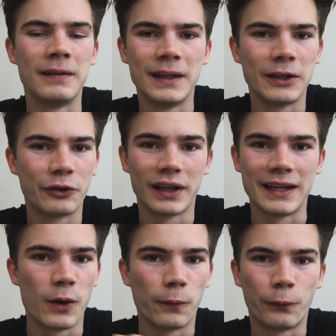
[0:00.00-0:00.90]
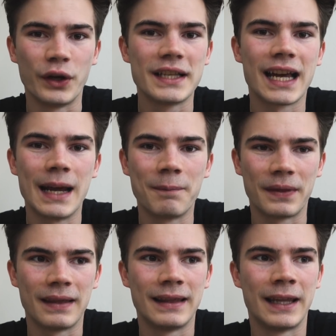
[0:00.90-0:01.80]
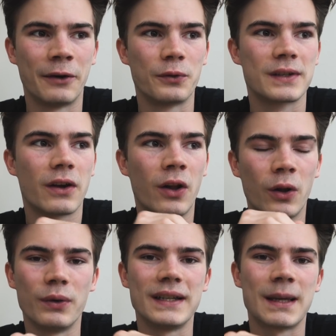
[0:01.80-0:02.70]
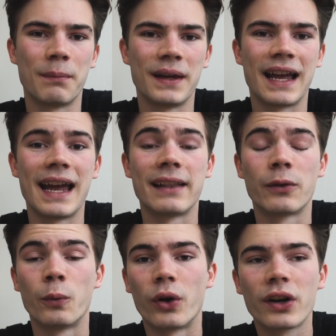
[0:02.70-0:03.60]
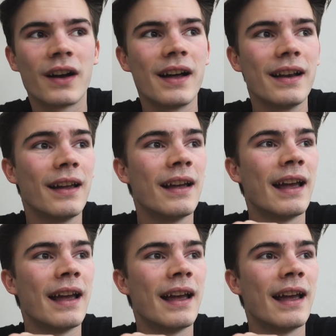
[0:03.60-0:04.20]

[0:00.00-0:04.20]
Literally no free time. There was always something I had to work on,